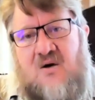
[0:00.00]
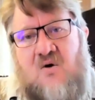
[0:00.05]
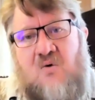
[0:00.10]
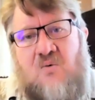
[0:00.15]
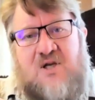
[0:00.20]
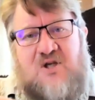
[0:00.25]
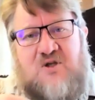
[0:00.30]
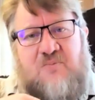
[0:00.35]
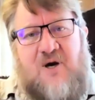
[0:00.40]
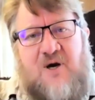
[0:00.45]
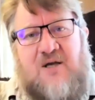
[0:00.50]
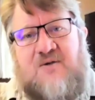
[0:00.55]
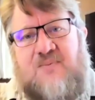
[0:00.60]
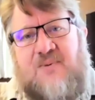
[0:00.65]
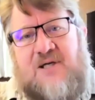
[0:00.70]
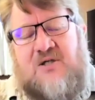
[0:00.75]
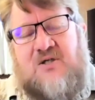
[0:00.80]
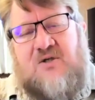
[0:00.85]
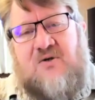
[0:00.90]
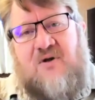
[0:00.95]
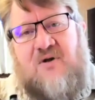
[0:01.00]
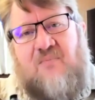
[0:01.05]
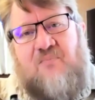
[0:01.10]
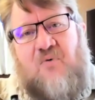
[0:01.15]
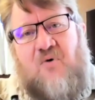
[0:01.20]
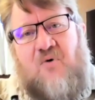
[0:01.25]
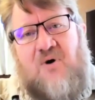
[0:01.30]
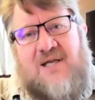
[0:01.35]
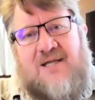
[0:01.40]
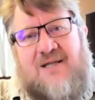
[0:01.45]
which brings me to the
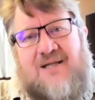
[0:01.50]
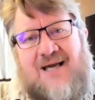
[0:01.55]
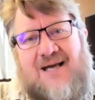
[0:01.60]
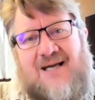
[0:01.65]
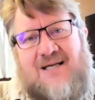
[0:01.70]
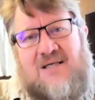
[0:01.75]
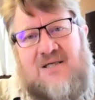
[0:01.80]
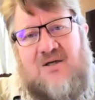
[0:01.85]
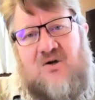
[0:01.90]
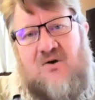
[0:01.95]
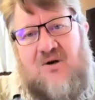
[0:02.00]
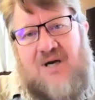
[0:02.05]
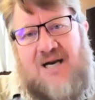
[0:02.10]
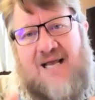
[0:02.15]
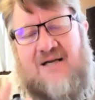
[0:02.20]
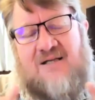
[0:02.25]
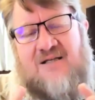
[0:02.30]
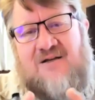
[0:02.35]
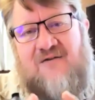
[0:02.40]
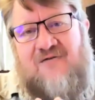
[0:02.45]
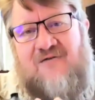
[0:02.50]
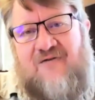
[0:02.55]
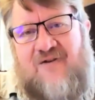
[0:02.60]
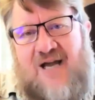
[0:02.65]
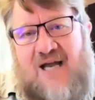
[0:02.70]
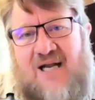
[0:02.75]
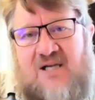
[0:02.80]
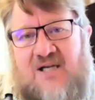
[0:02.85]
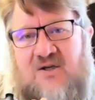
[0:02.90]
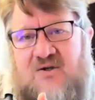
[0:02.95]
point that collective
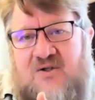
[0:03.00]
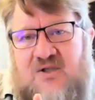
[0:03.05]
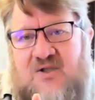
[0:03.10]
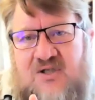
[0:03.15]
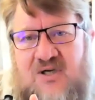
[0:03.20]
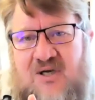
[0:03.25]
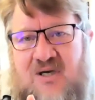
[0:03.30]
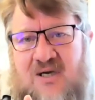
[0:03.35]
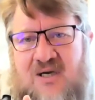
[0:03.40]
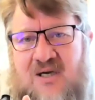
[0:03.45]
values